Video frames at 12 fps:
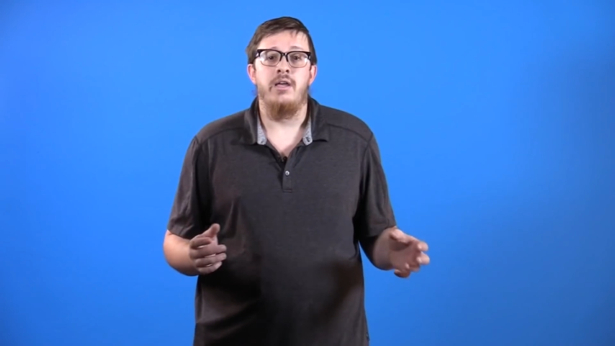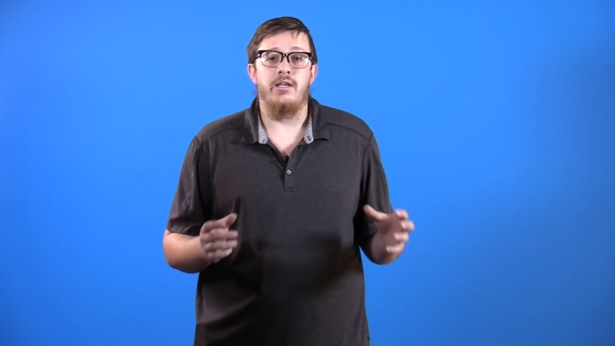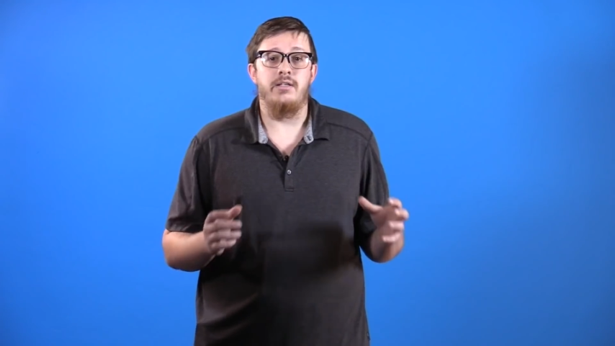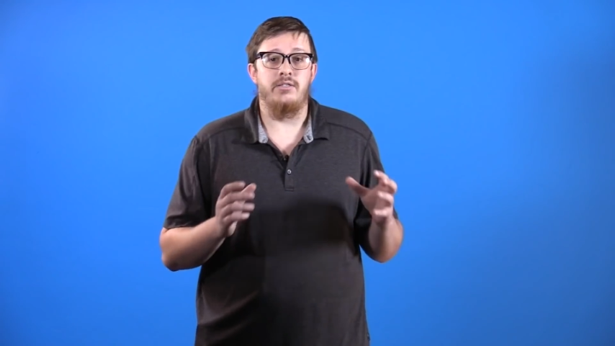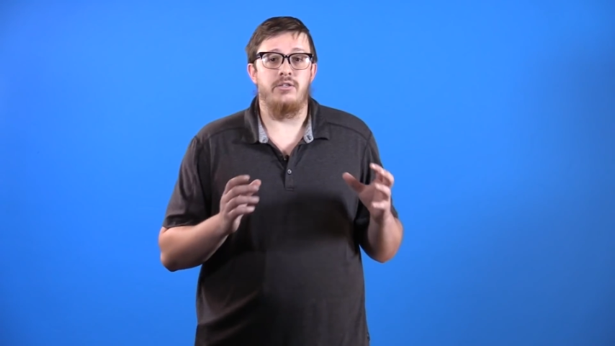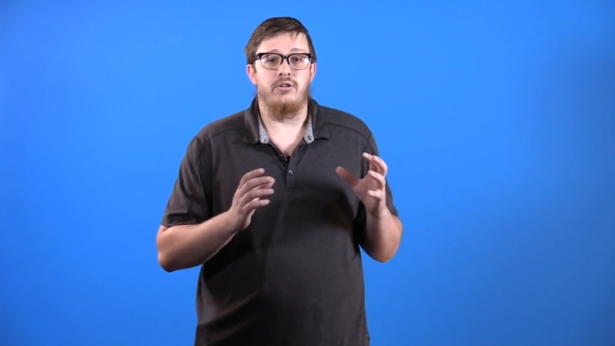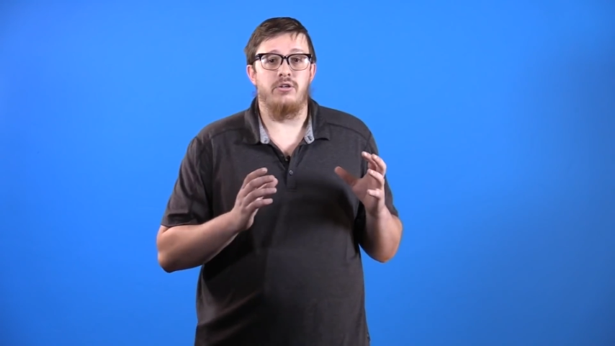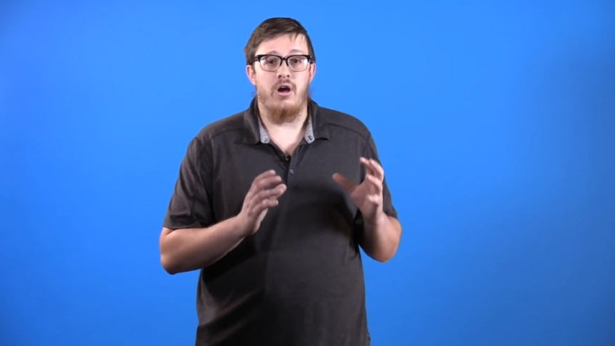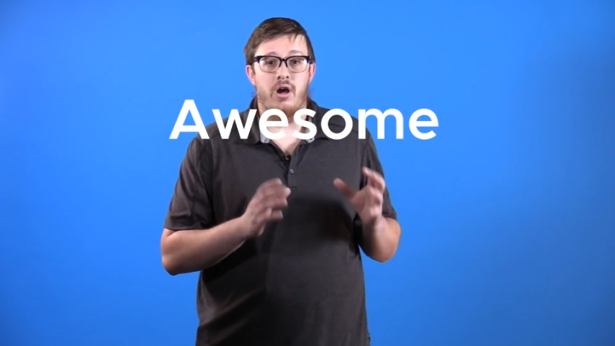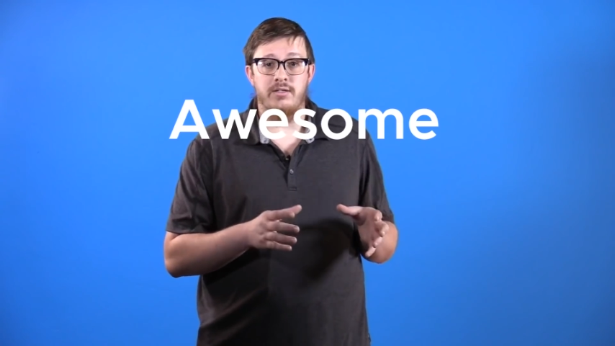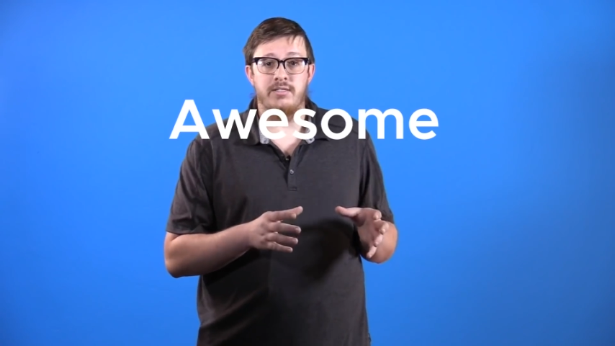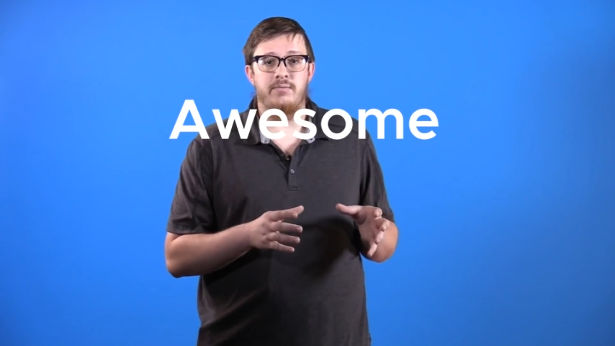is your
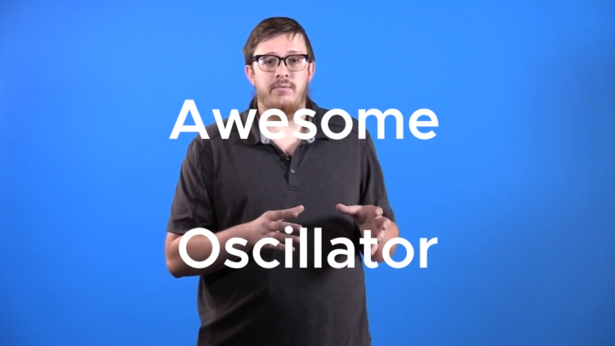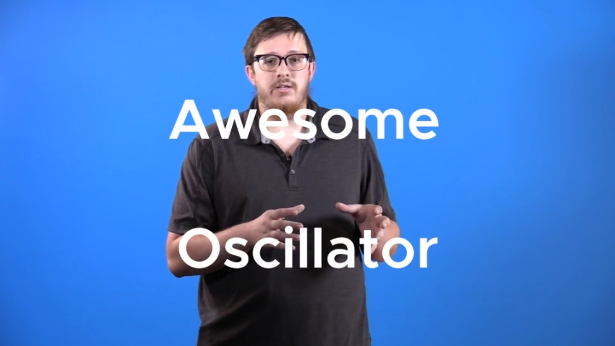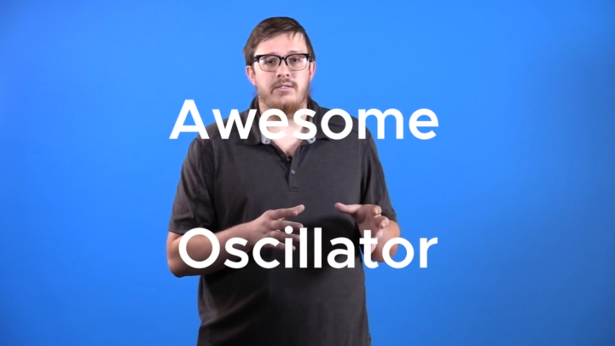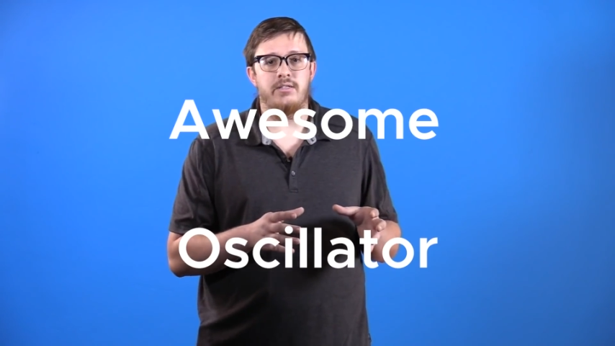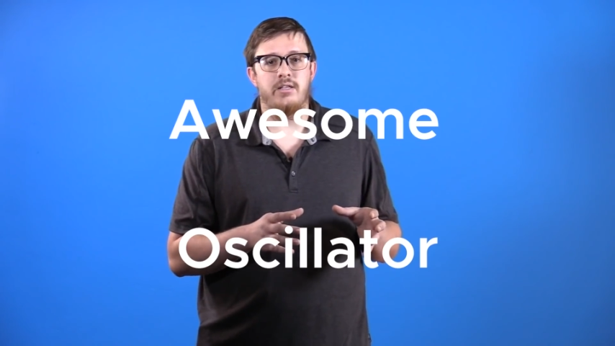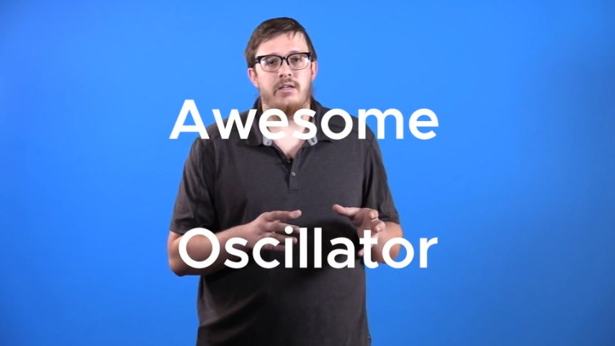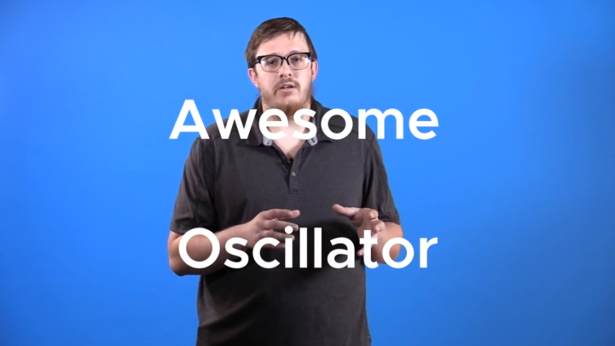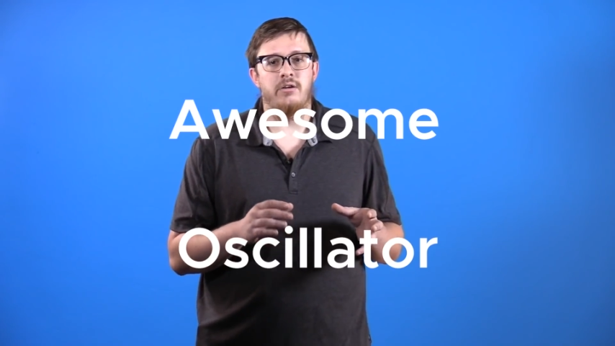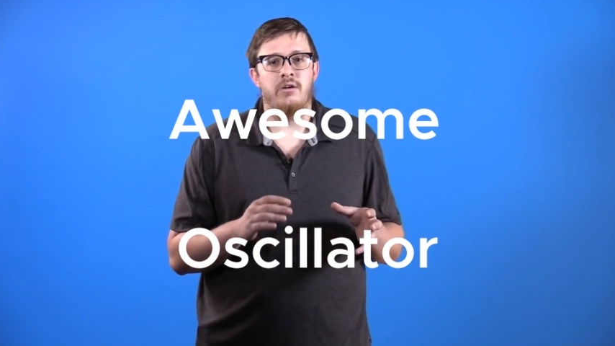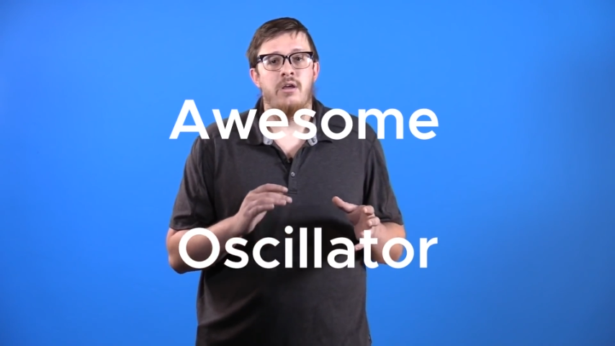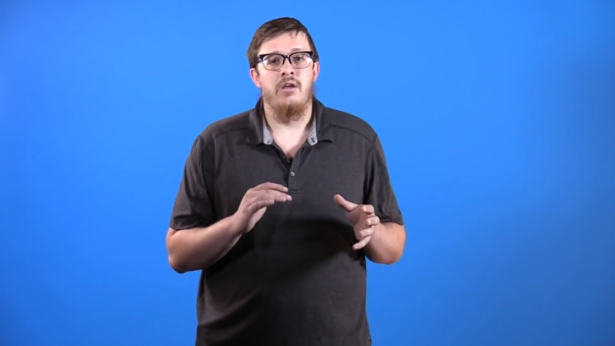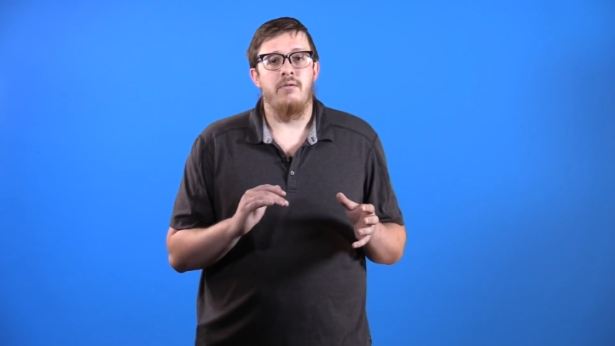Awesome
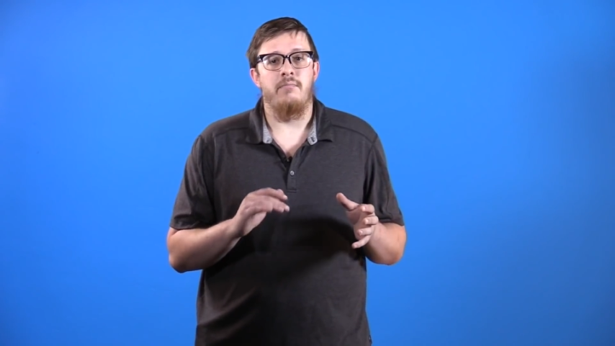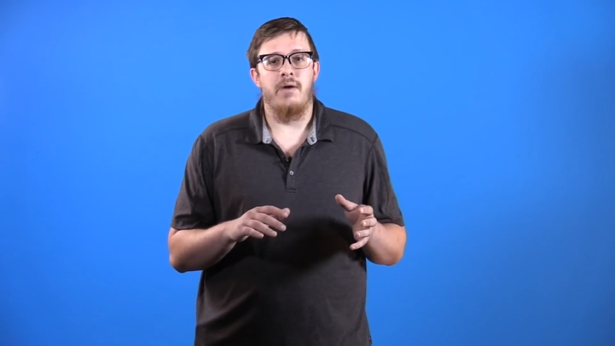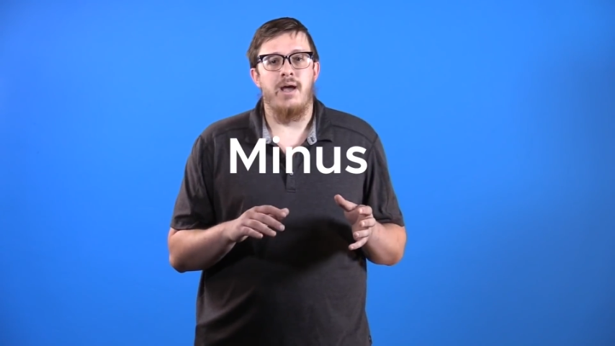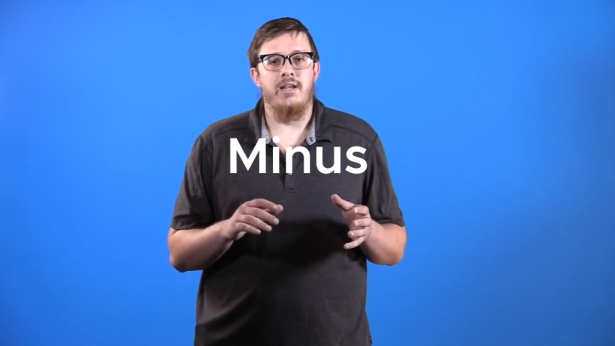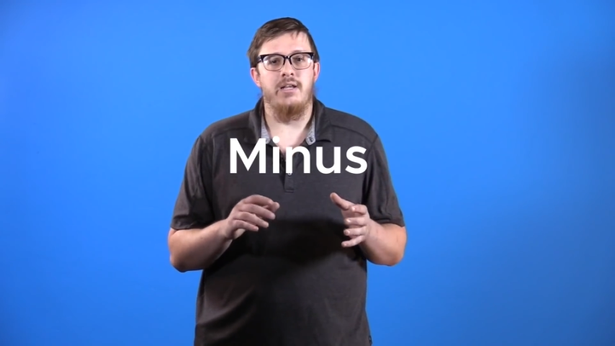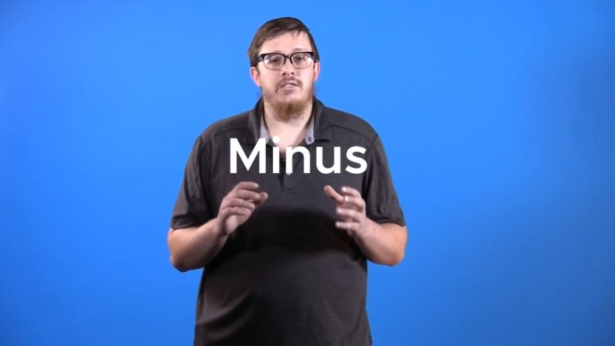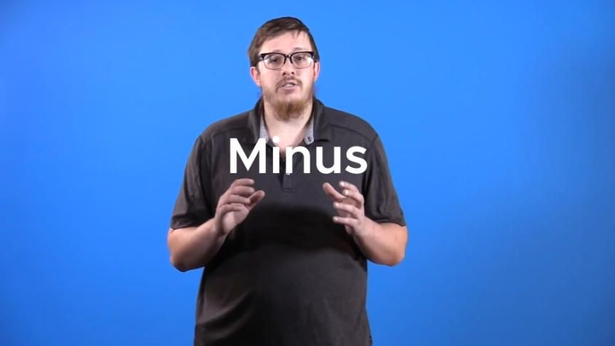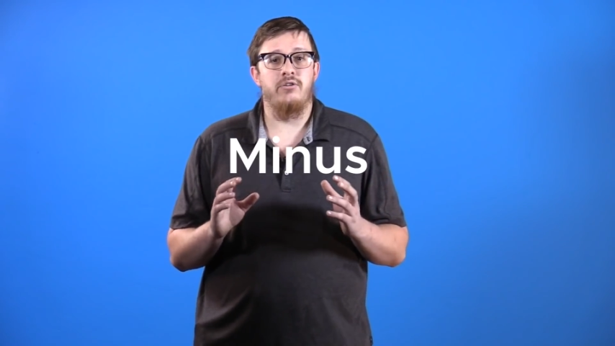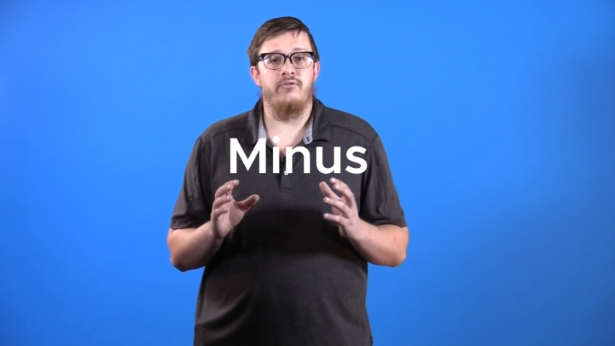Oscillator minus